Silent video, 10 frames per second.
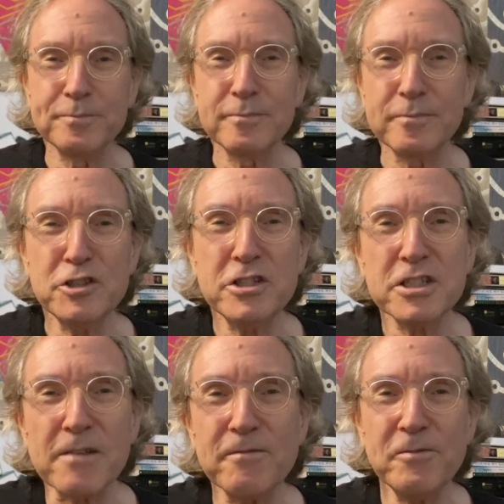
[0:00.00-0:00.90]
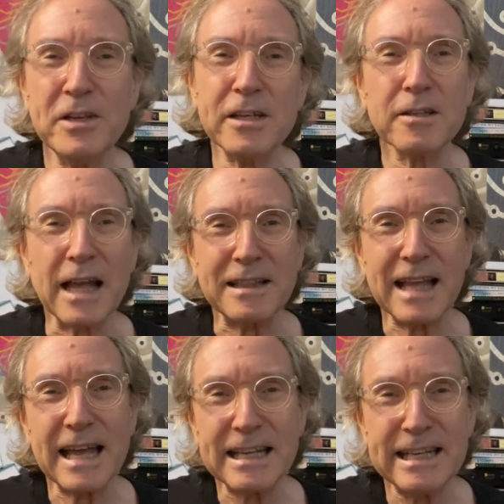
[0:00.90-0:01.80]
You just feel
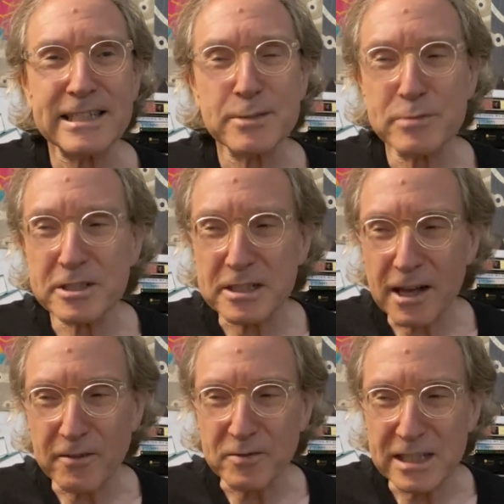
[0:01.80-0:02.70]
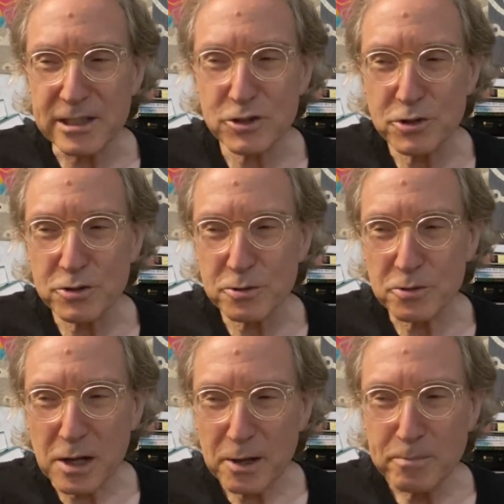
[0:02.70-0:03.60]
that intimacy of these two